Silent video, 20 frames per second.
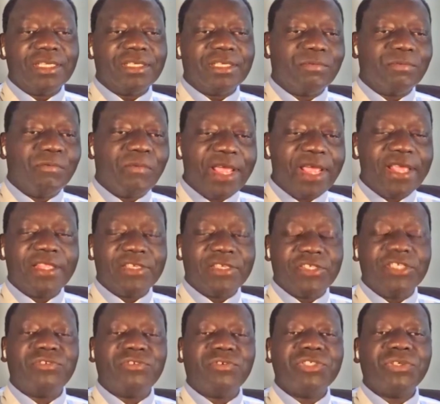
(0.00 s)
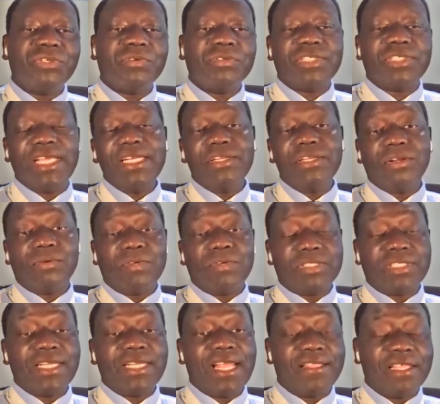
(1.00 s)
way the situation was handled
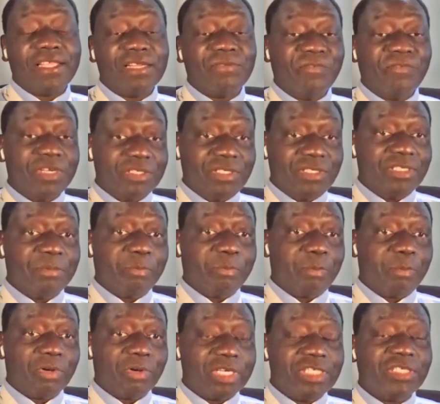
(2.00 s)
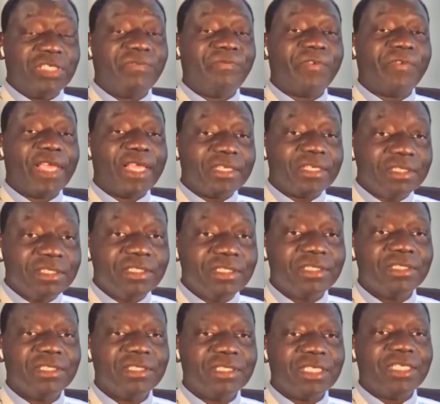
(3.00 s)
was that I think first the police failed
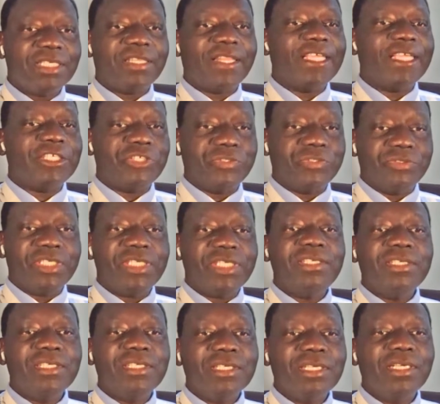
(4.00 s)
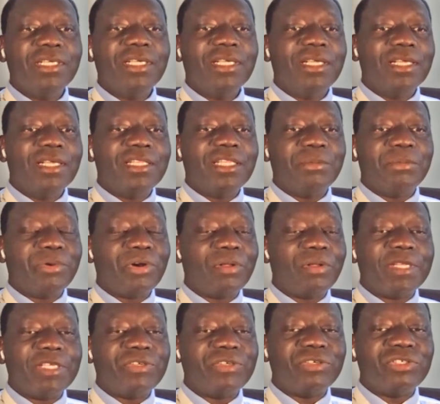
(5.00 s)
in their duty. They
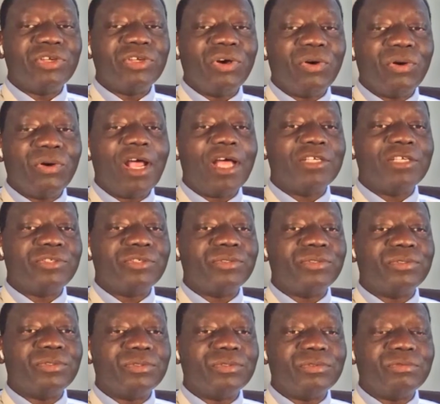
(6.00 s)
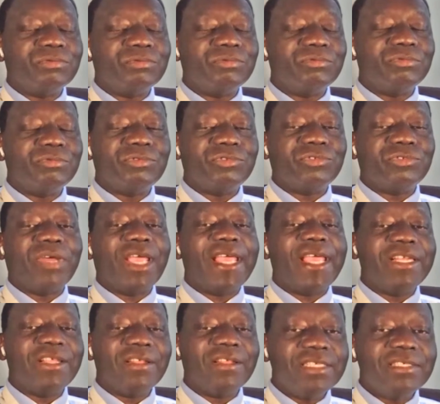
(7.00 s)
probably don't know how to
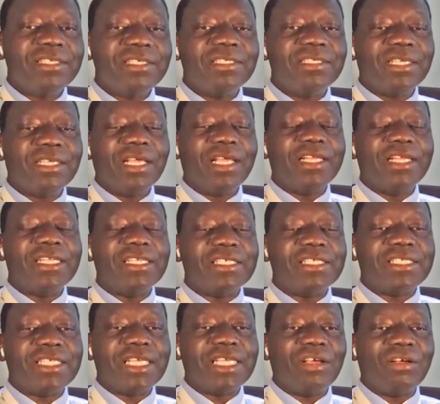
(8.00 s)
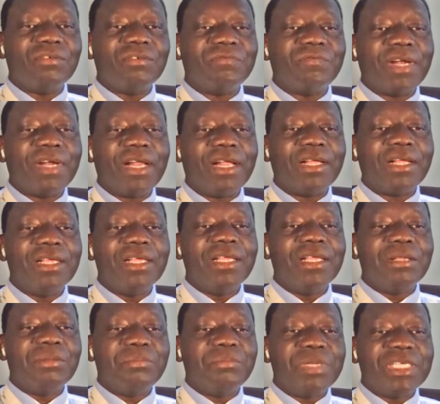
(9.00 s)
handle it. And instead of
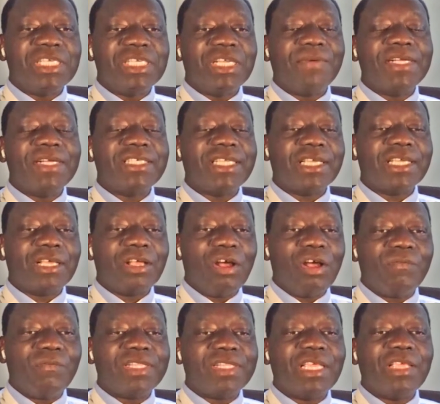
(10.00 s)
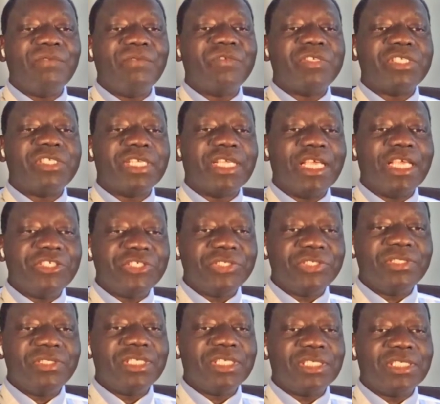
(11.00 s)
being the one taking over the
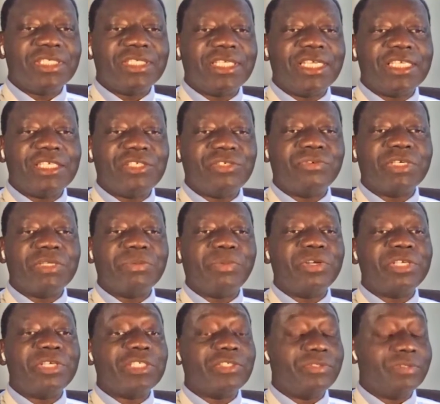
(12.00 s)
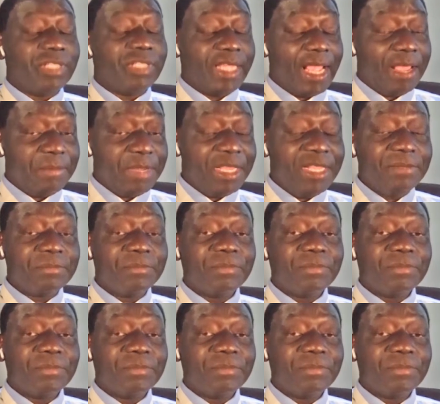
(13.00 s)
investigation, they decided to report it to the army.